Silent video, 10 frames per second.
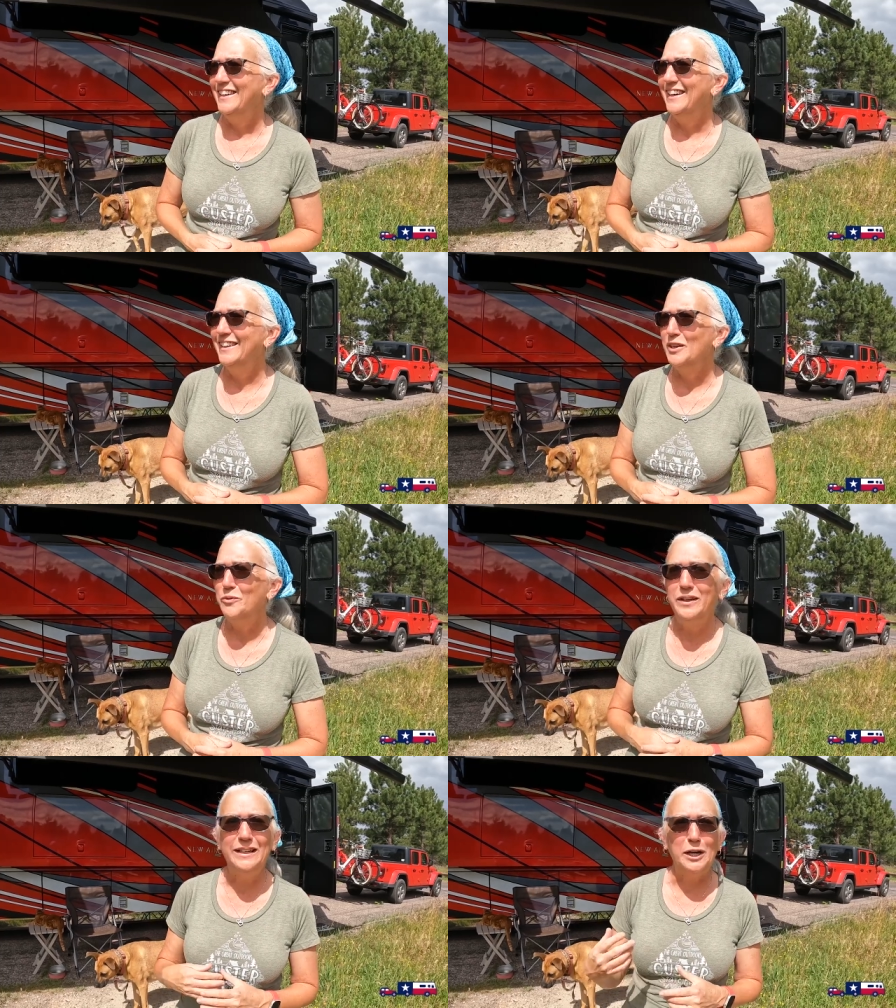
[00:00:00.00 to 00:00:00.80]
uh, that
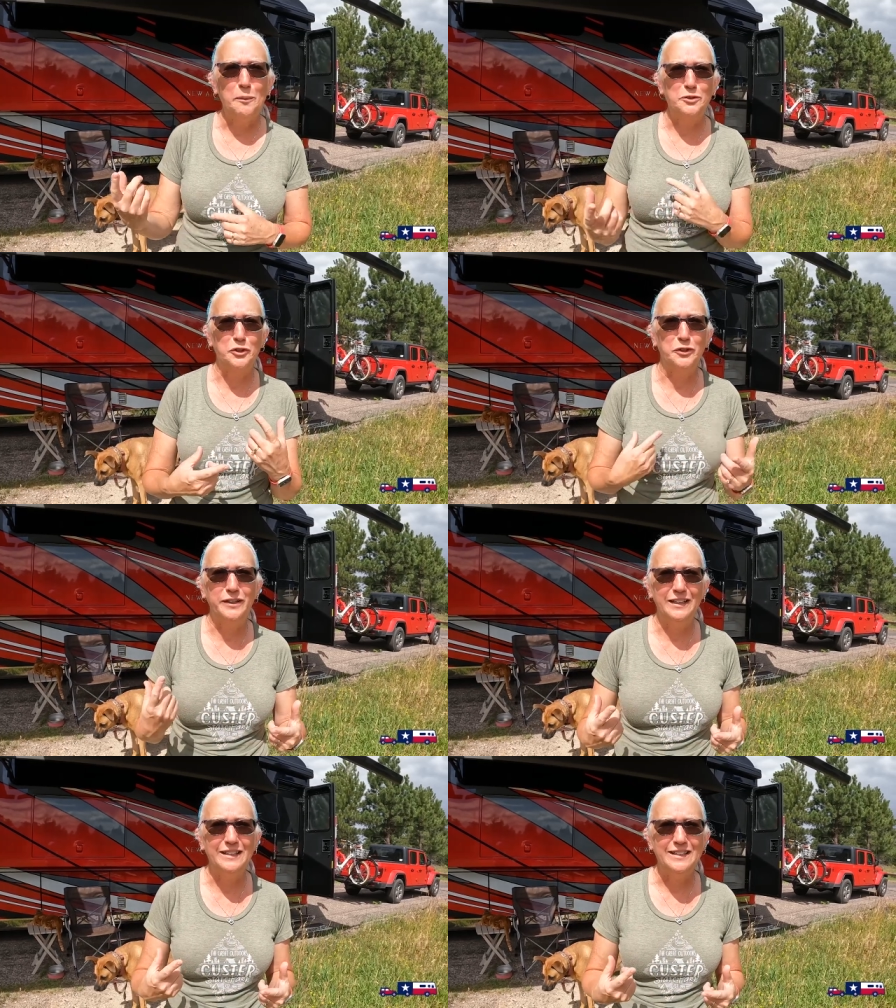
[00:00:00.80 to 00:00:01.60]
really helps
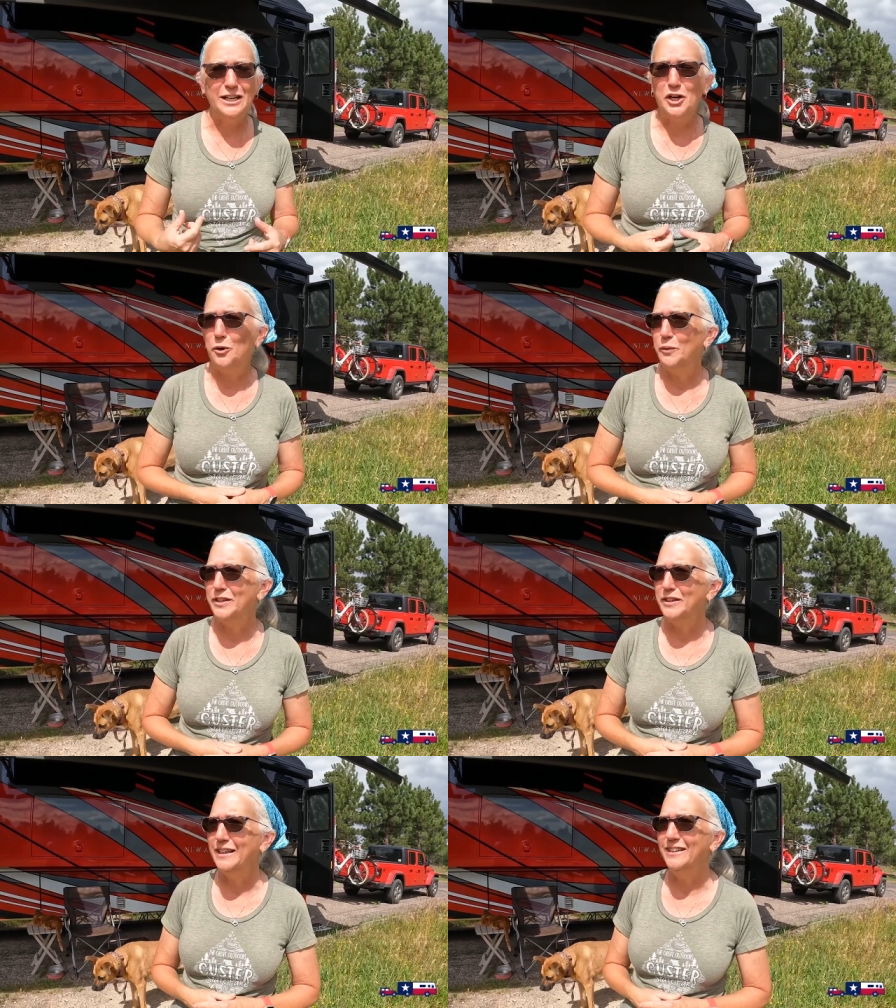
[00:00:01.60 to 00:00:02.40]
circulate the air
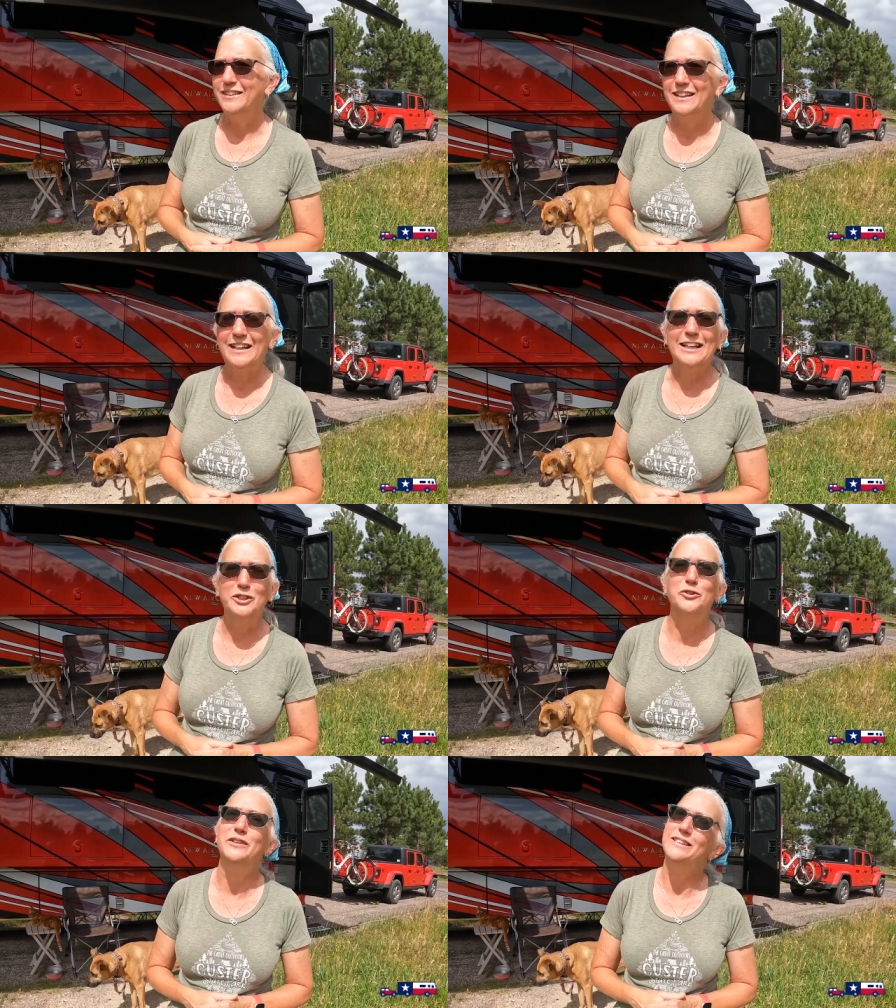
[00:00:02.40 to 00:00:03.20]
when you need a little
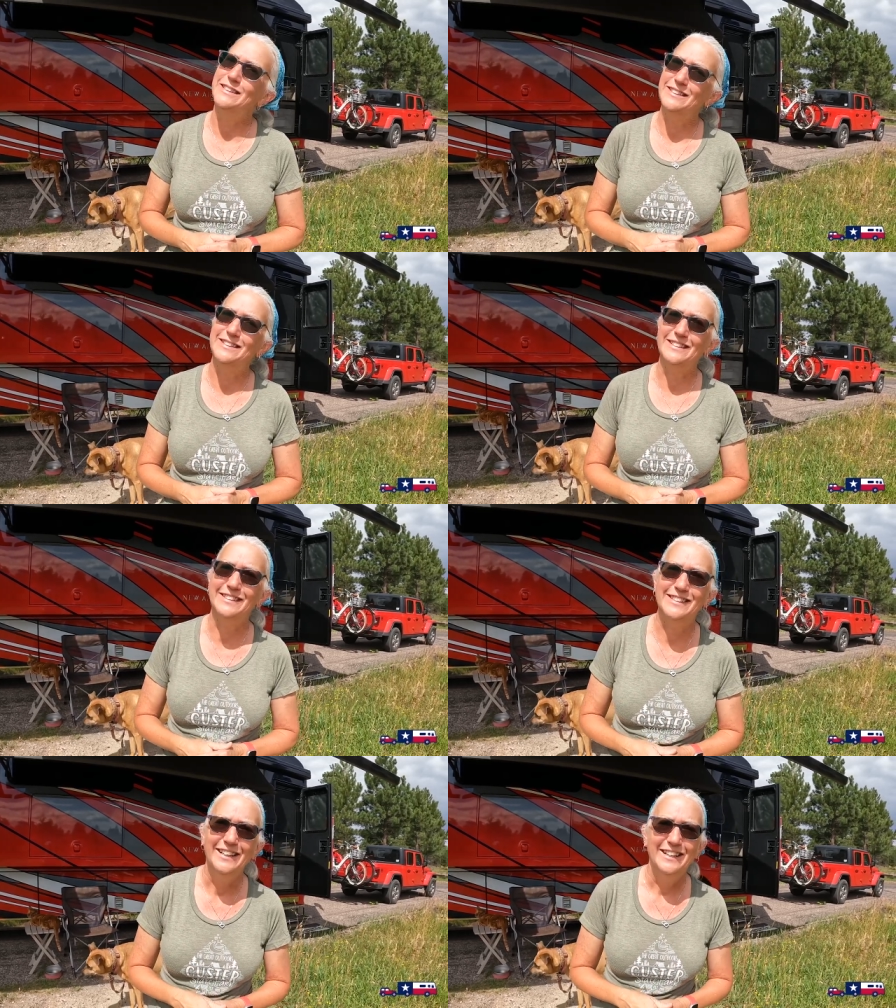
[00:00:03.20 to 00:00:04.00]
extra
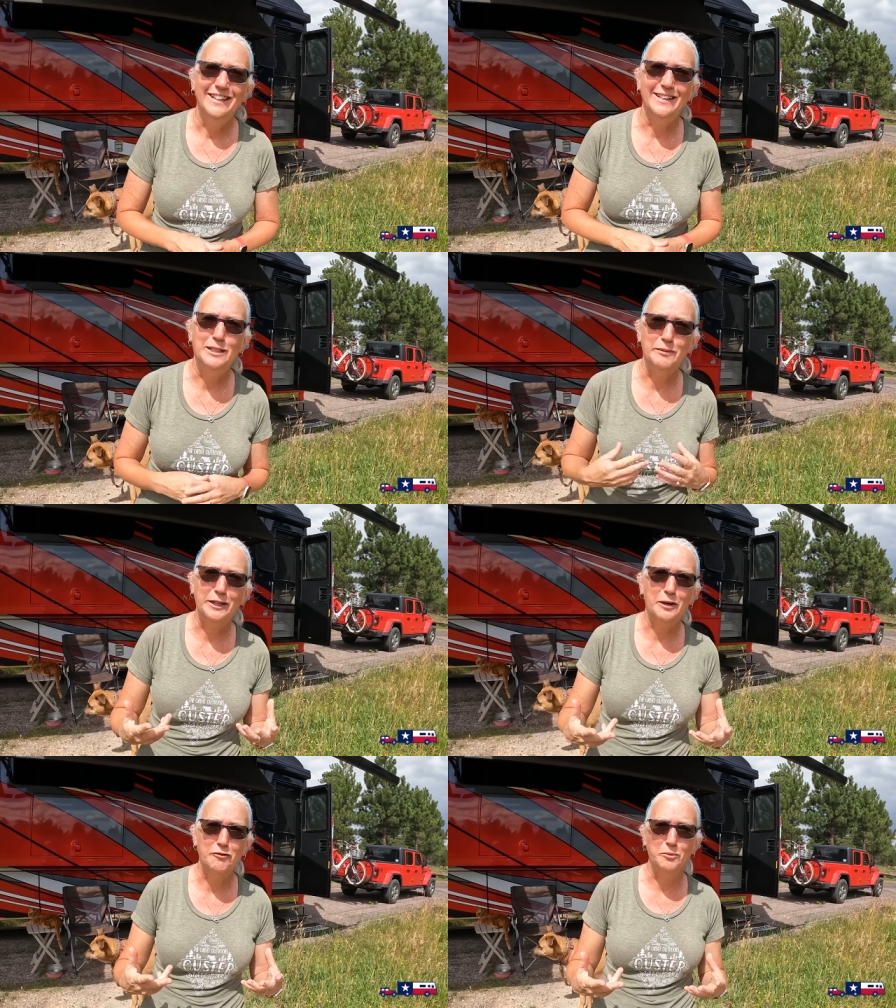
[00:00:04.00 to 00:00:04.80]
assistance uh, to be
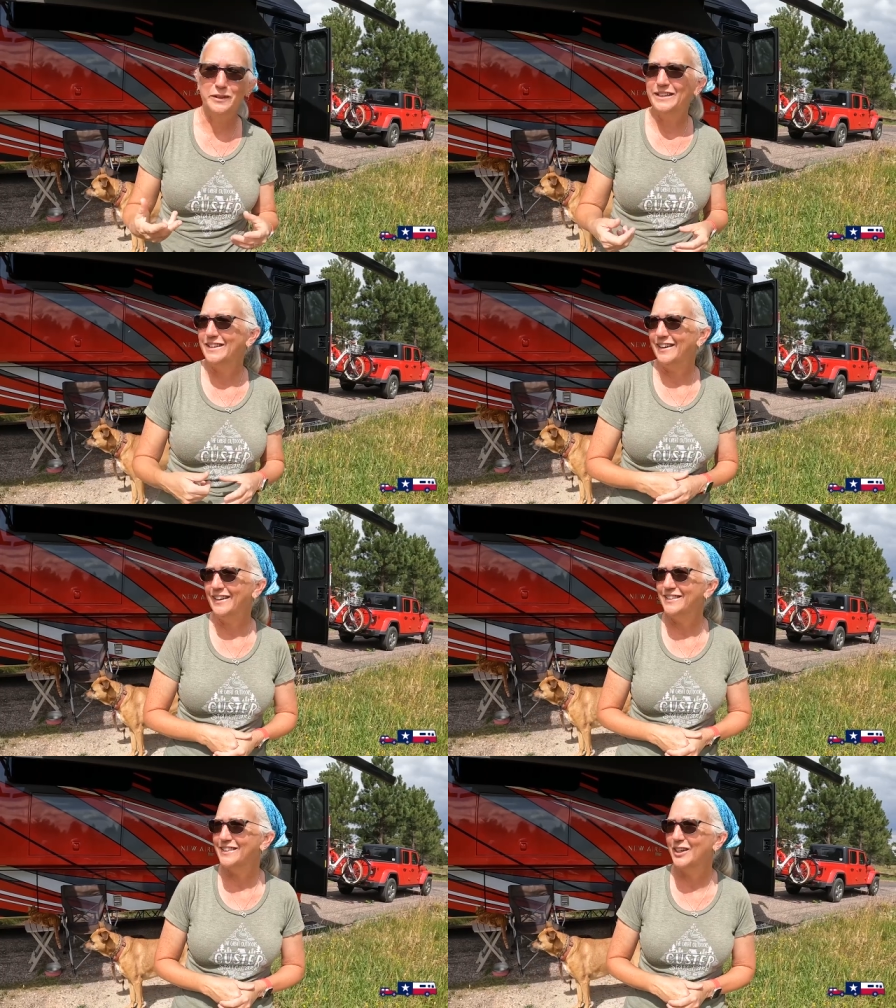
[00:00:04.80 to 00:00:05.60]
comfortable at
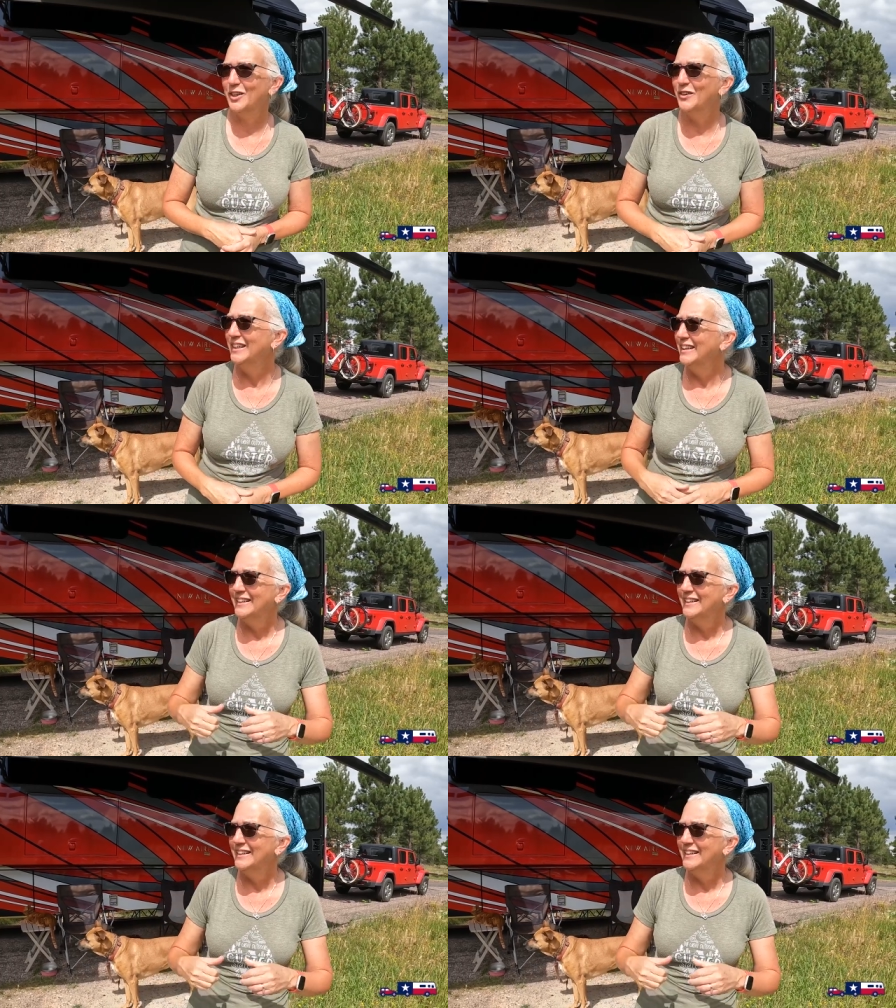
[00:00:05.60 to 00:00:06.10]
night. So